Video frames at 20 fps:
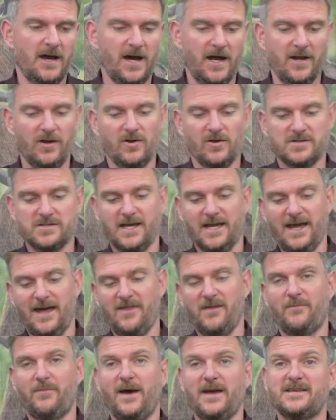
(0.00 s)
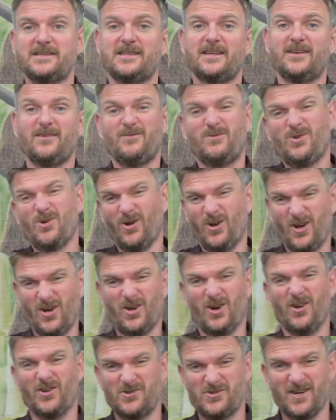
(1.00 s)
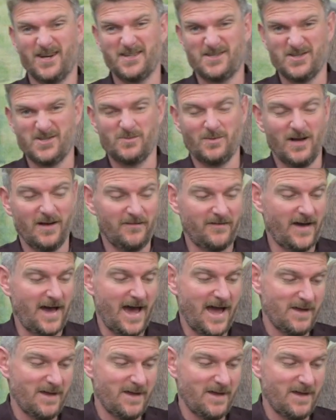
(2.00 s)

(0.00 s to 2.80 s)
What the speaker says: and of course I get the best colour contrast as well for